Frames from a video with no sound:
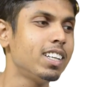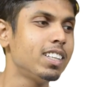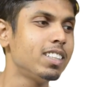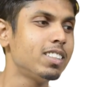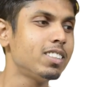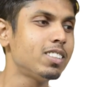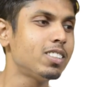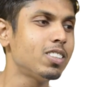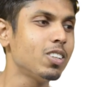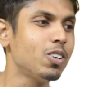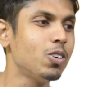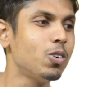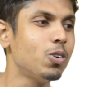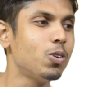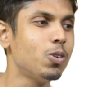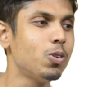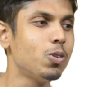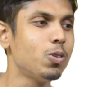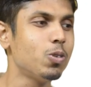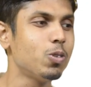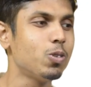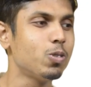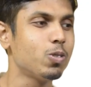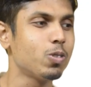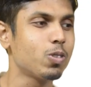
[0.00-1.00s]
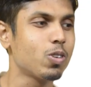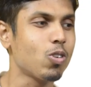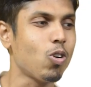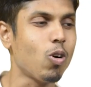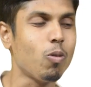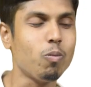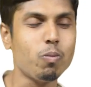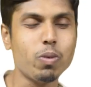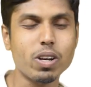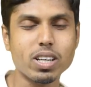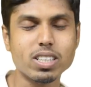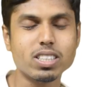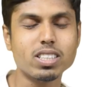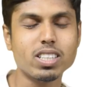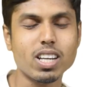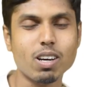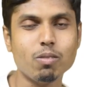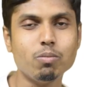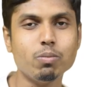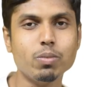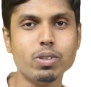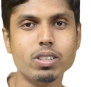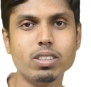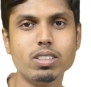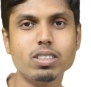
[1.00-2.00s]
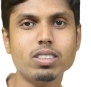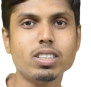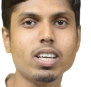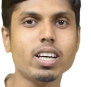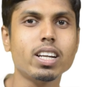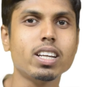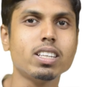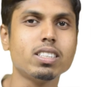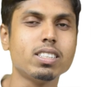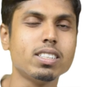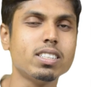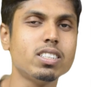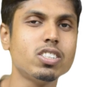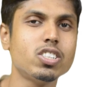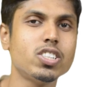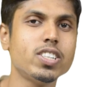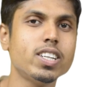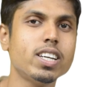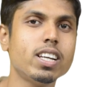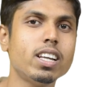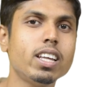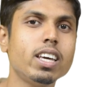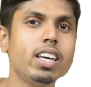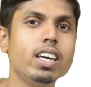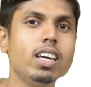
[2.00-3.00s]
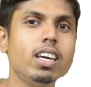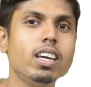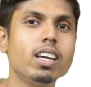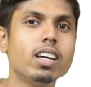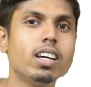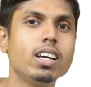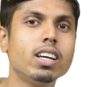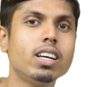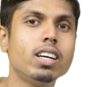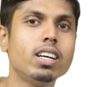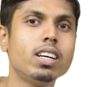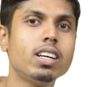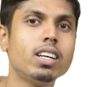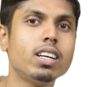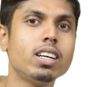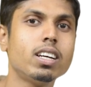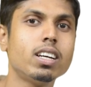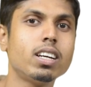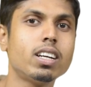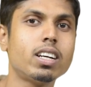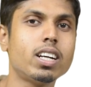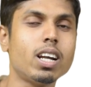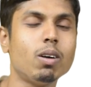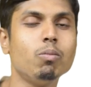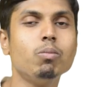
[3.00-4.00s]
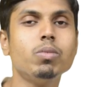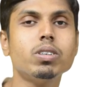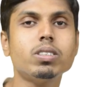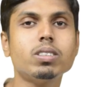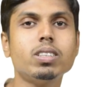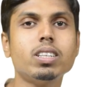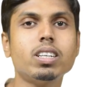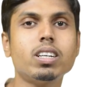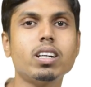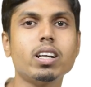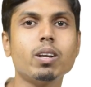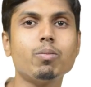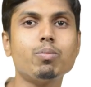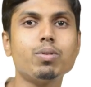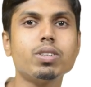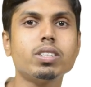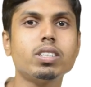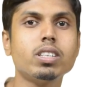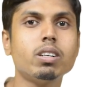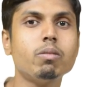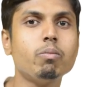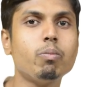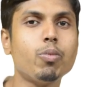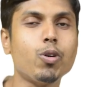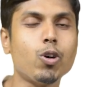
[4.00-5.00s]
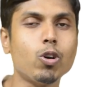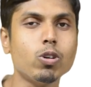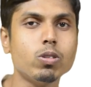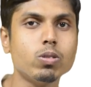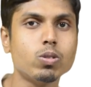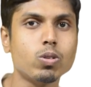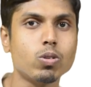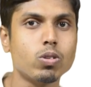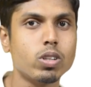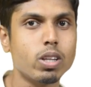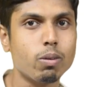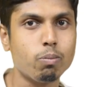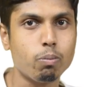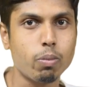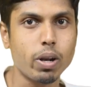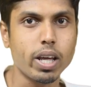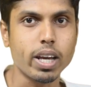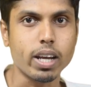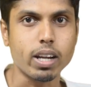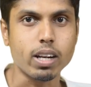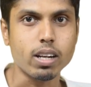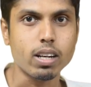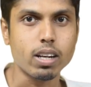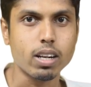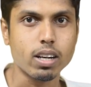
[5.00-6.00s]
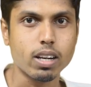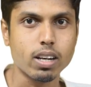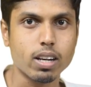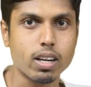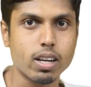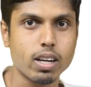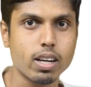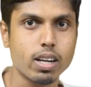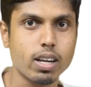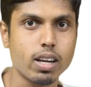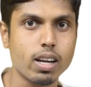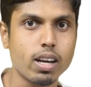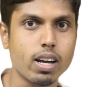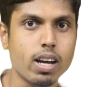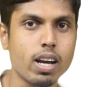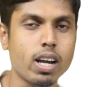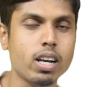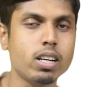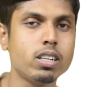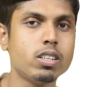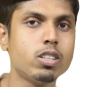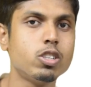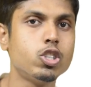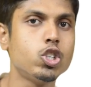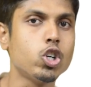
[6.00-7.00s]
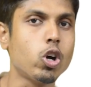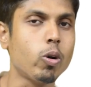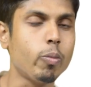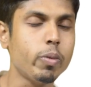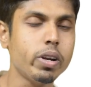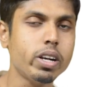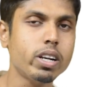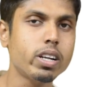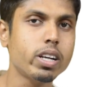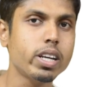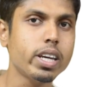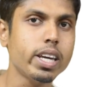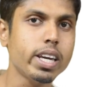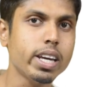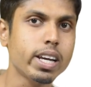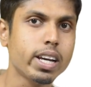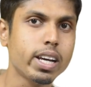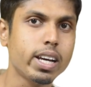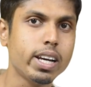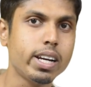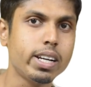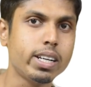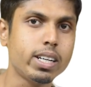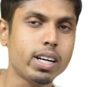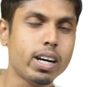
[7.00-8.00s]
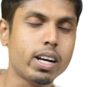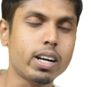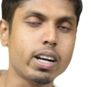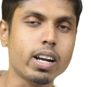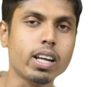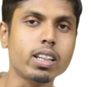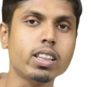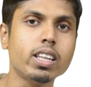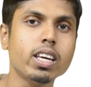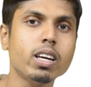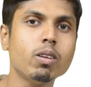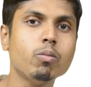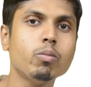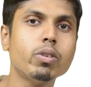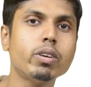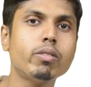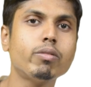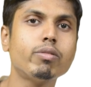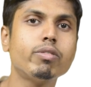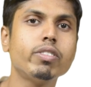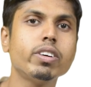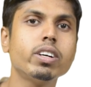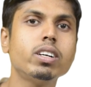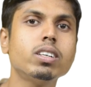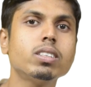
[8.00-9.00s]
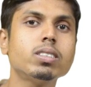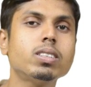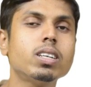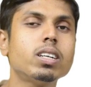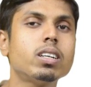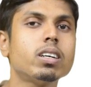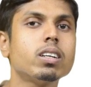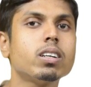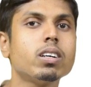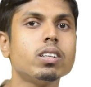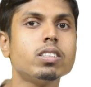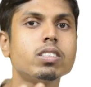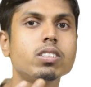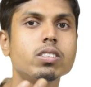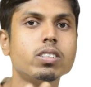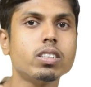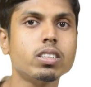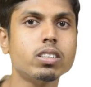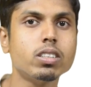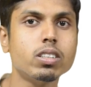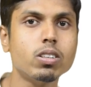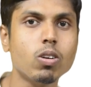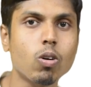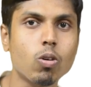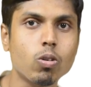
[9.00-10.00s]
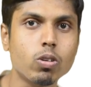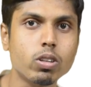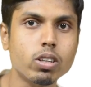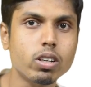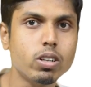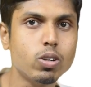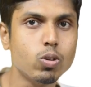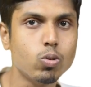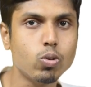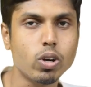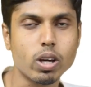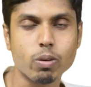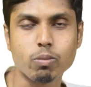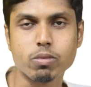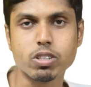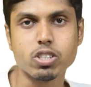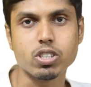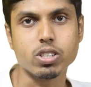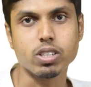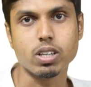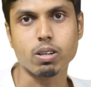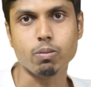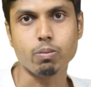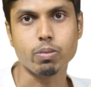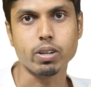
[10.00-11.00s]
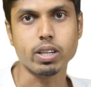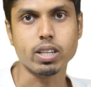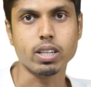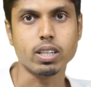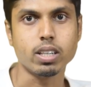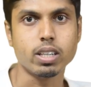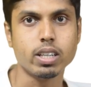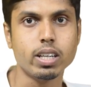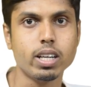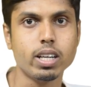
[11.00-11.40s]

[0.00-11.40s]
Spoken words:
So complex numbers are essentially numbers that represent points on the plane, and geometry are nothing but figures that are constructed on the 2-dimensional plane.